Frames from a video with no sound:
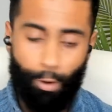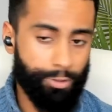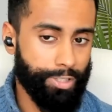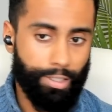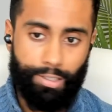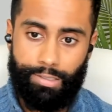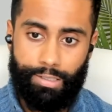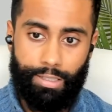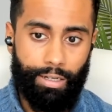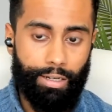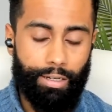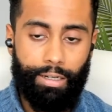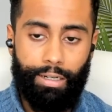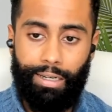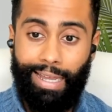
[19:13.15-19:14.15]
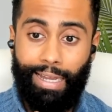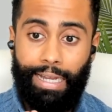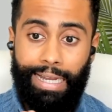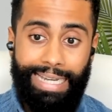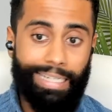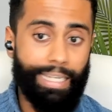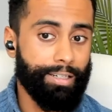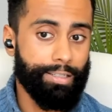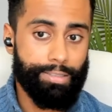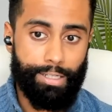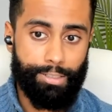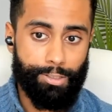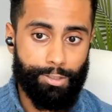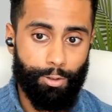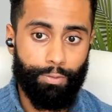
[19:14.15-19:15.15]
the project is still in like later
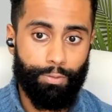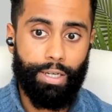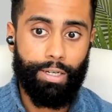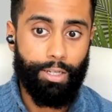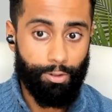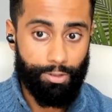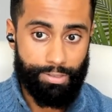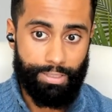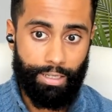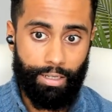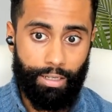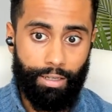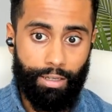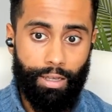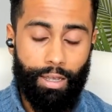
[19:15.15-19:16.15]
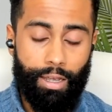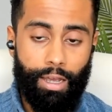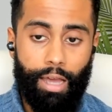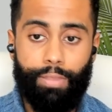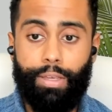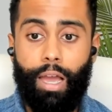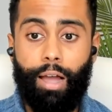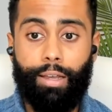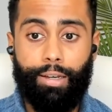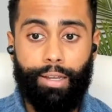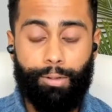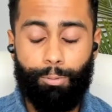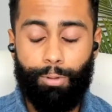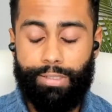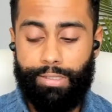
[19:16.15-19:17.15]
stages of DD or CD, and the
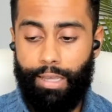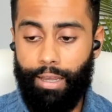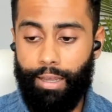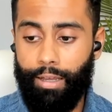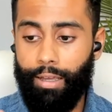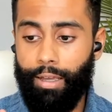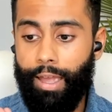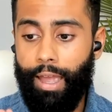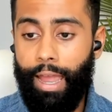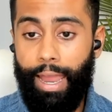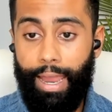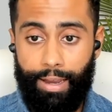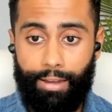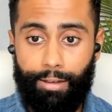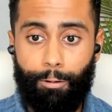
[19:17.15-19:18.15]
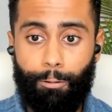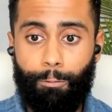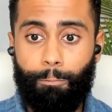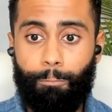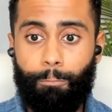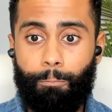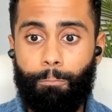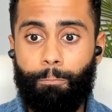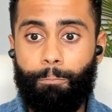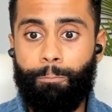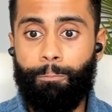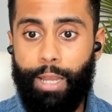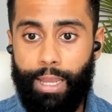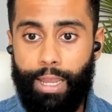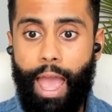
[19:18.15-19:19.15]
architect will say, "Hey,
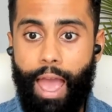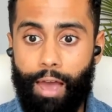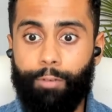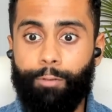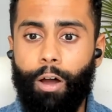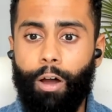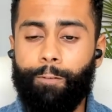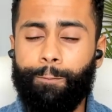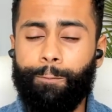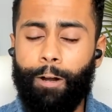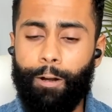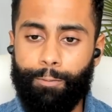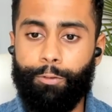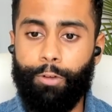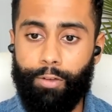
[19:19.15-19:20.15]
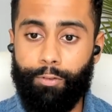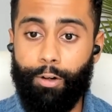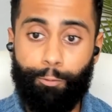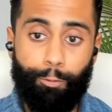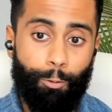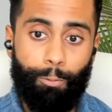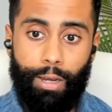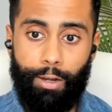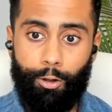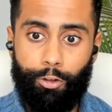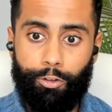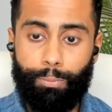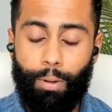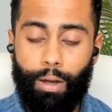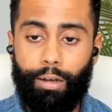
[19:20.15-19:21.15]
we have a firm favorite for
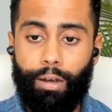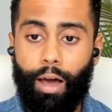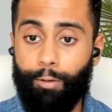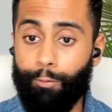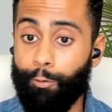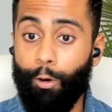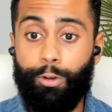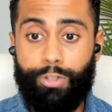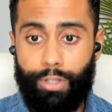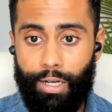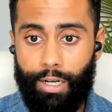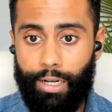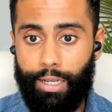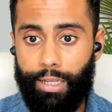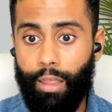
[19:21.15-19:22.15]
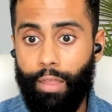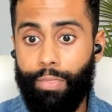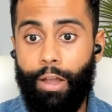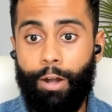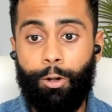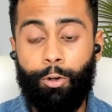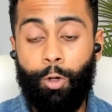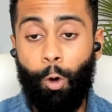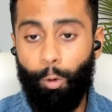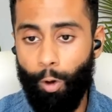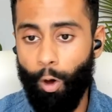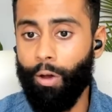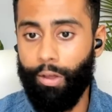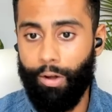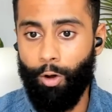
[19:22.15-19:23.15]
Windows, but unfortunately, they're no
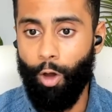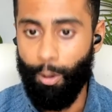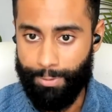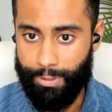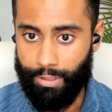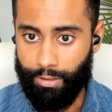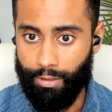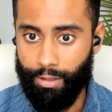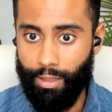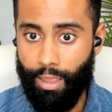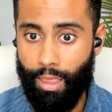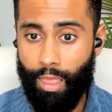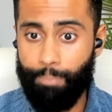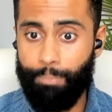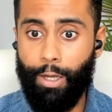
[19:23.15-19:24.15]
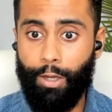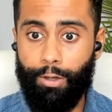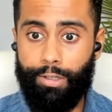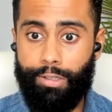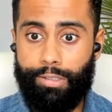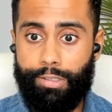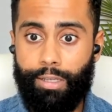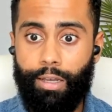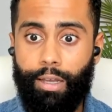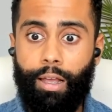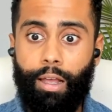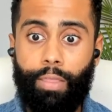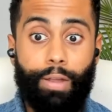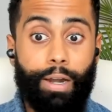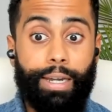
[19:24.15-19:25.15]
longer an option because
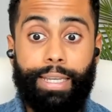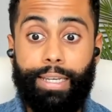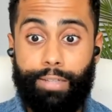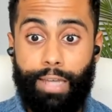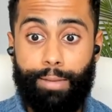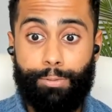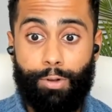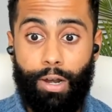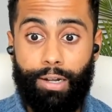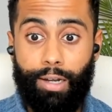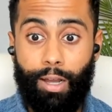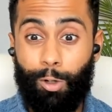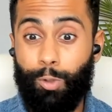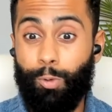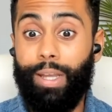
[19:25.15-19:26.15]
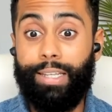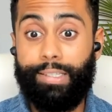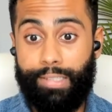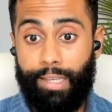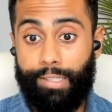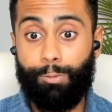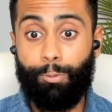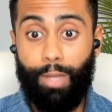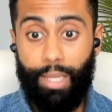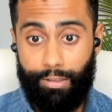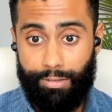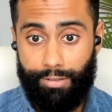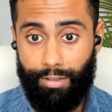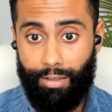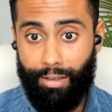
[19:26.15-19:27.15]
their lead times right now are 26
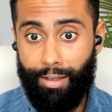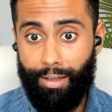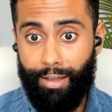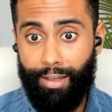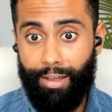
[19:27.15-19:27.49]
weeks.